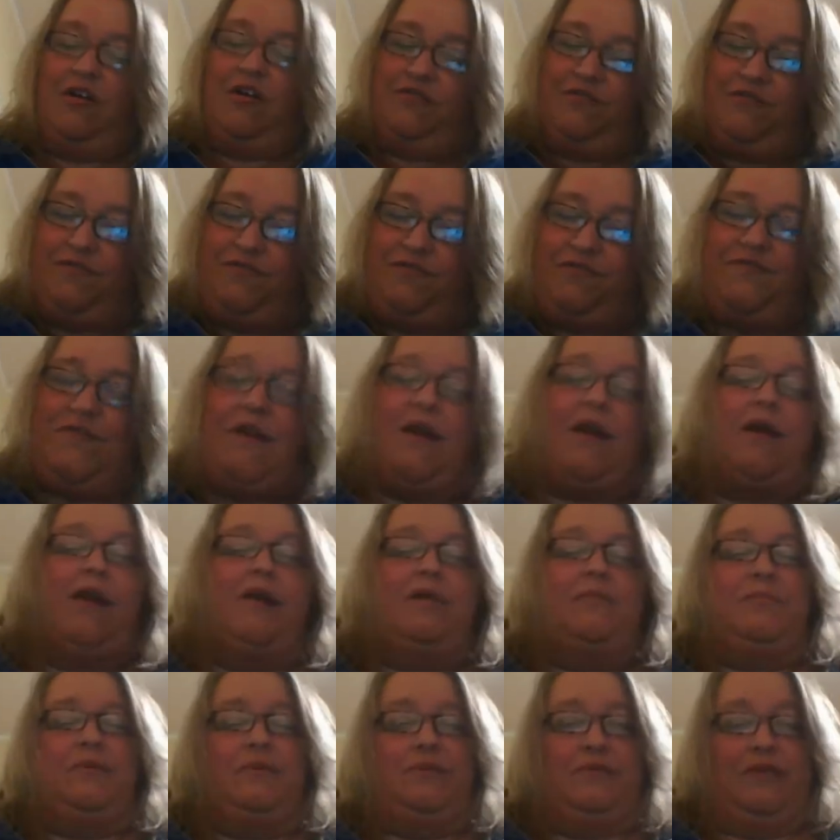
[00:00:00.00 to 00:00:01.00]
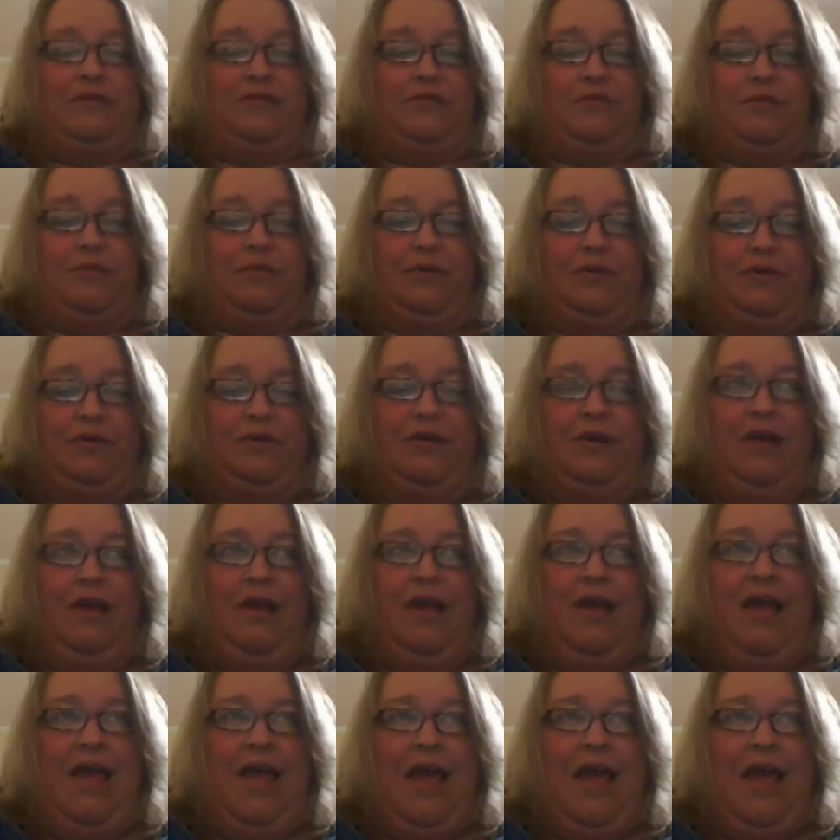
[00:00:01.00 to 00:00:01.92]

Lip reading: are very believable